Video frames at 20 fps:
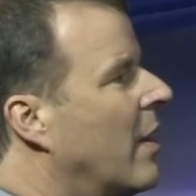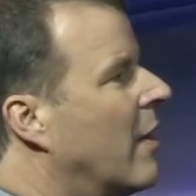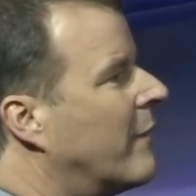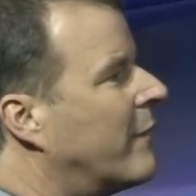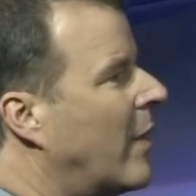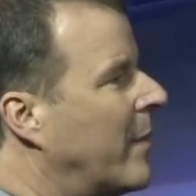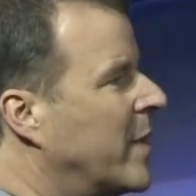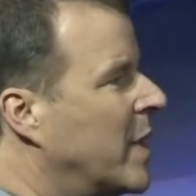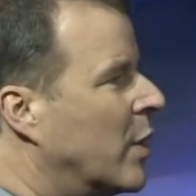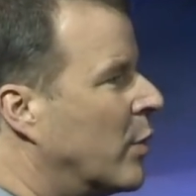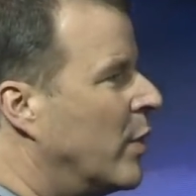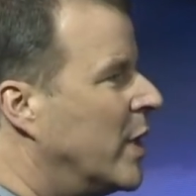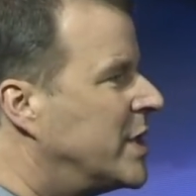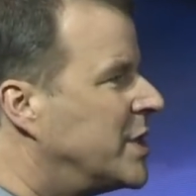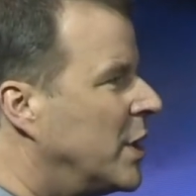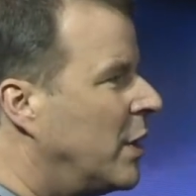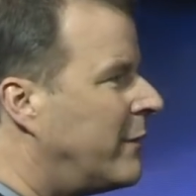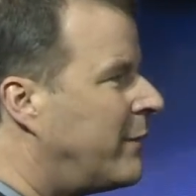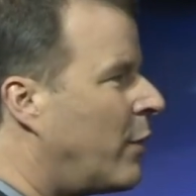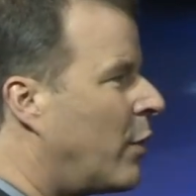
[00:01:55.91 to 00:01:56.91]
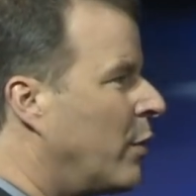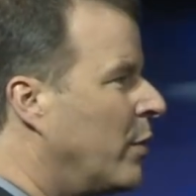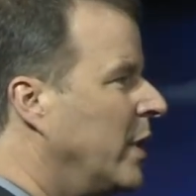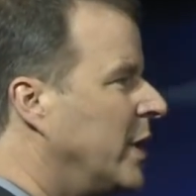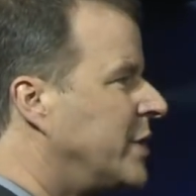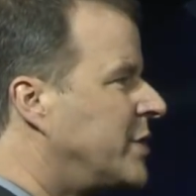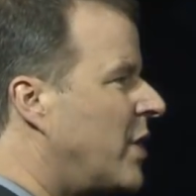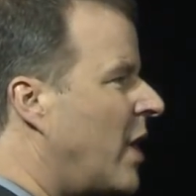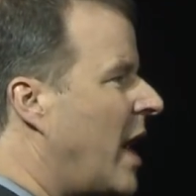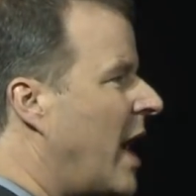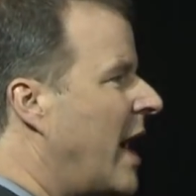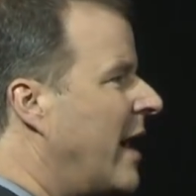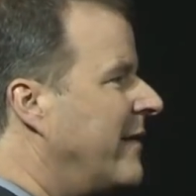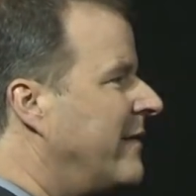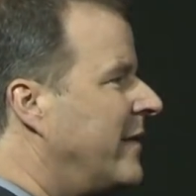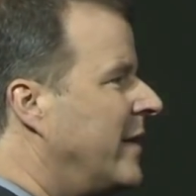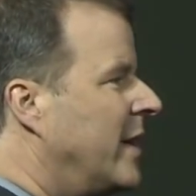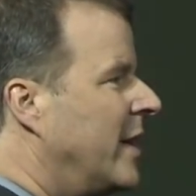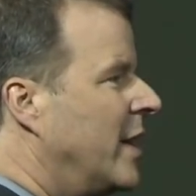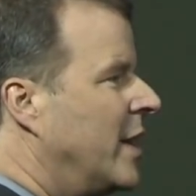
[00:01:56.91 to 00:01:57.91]
From the original four-wheel
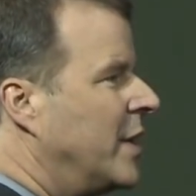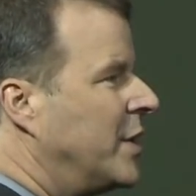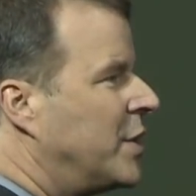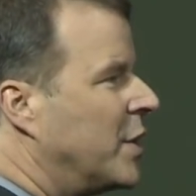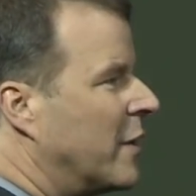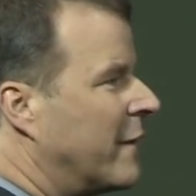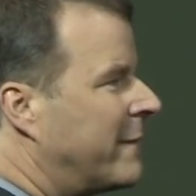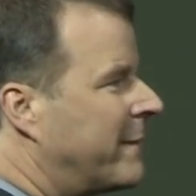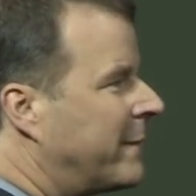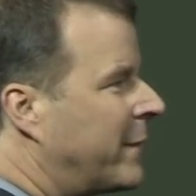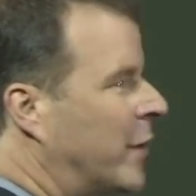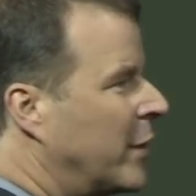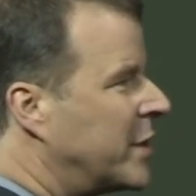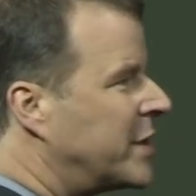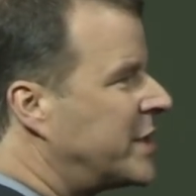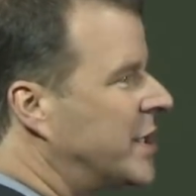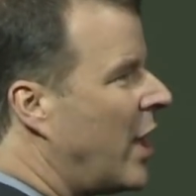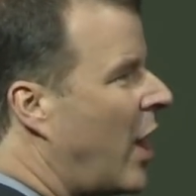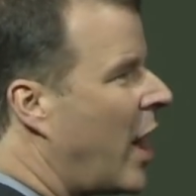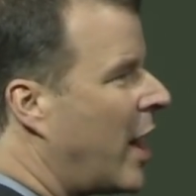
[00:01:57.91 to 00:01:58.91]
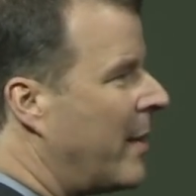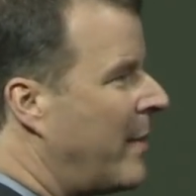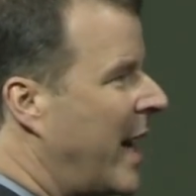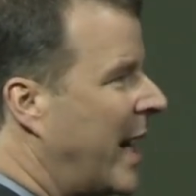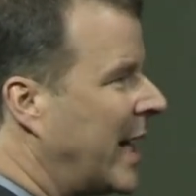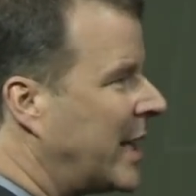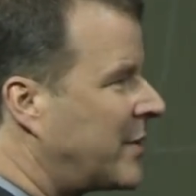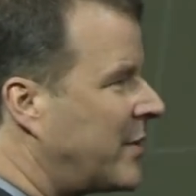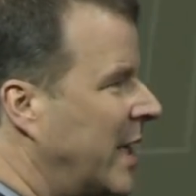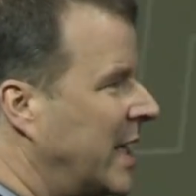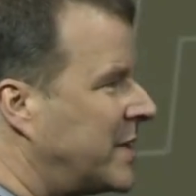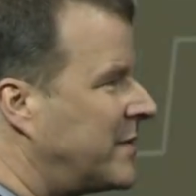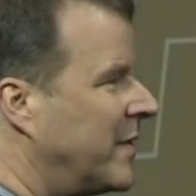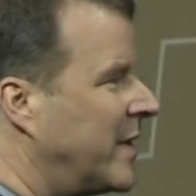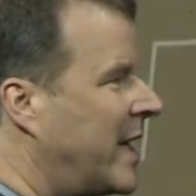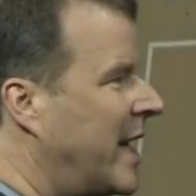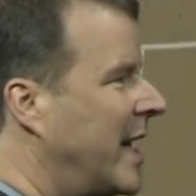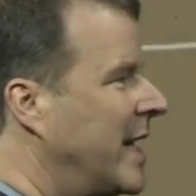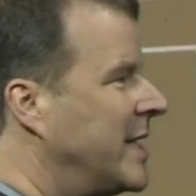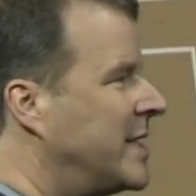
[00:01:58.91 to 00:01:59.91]
drive to the first automatic transfer
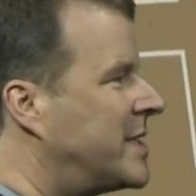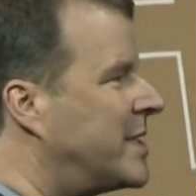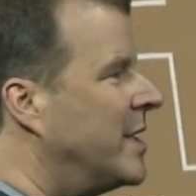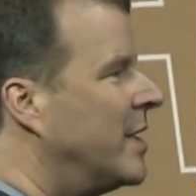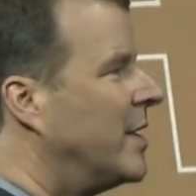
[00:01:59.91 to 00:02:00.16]
case